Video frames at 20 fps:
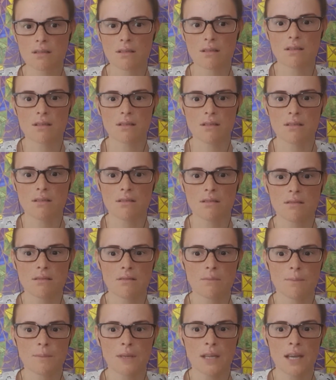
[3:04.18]

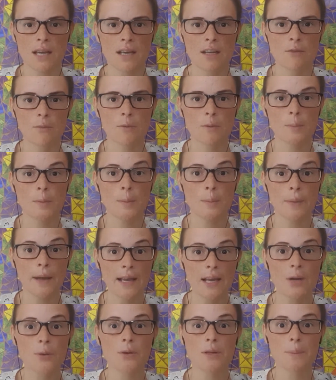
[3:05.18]
it will be
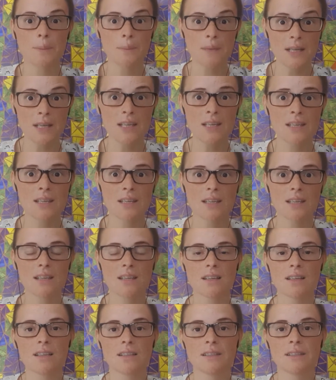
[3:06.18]
back with me.
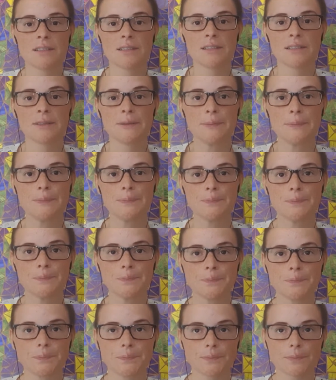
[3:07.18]
And
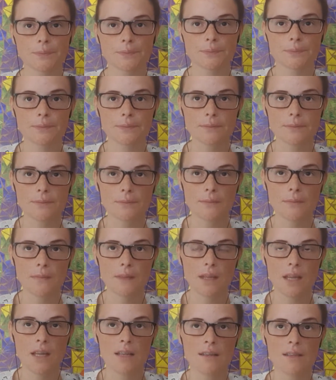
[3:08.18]

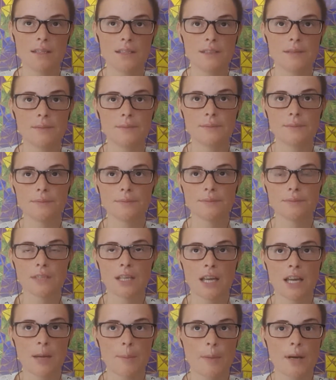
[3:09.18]
then
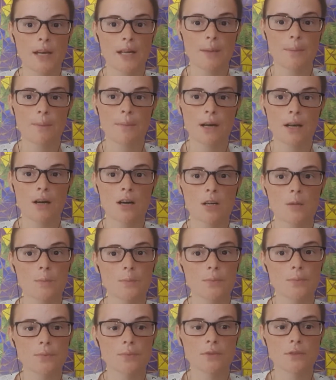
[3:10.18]
my
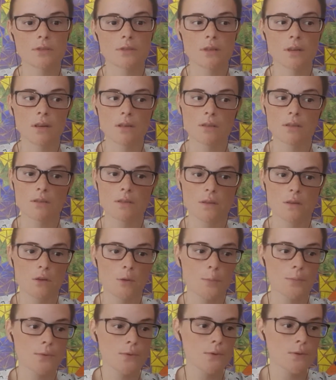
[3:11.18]
aunt started
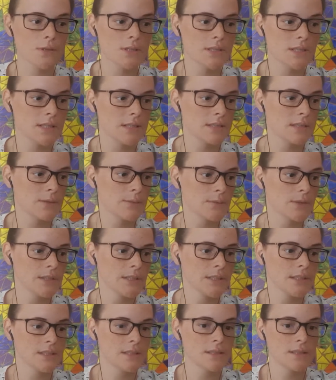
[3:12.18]
her process, and we
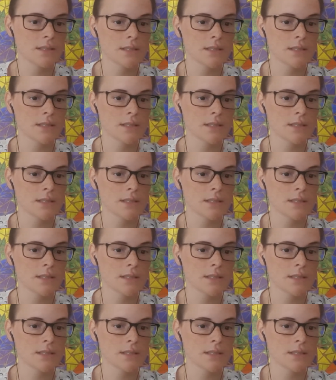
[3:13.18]
did